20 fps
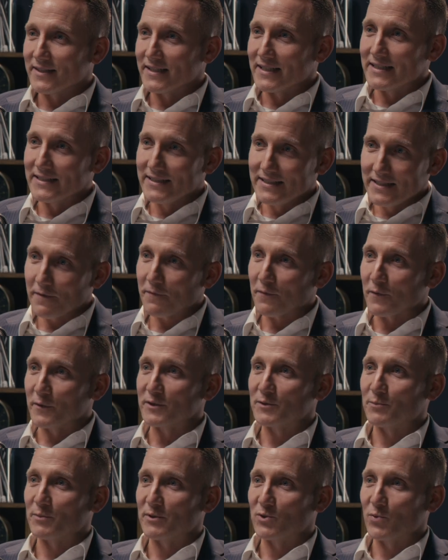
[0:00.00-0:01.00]
the
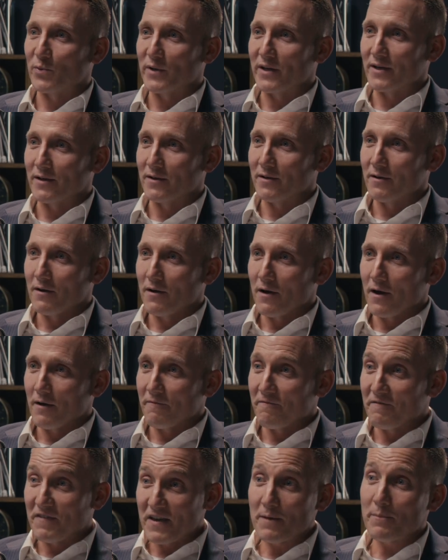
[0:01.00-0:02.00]
difference between
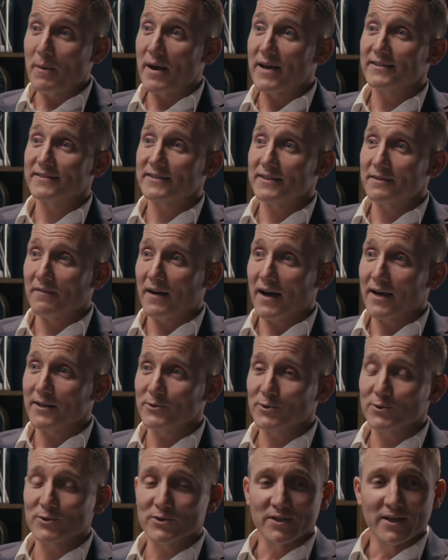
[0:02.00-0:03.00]
fee-based
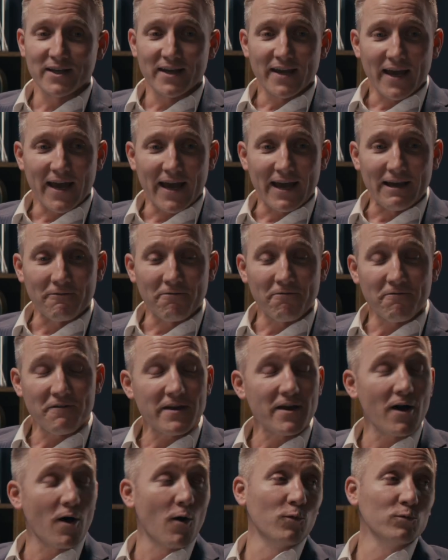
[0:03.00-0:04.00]
advisors and
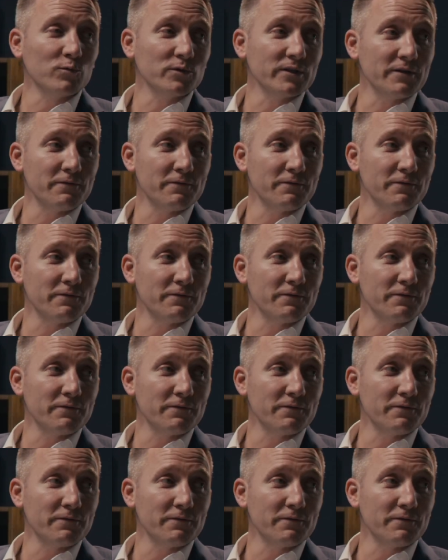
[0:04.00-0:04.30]
fee-only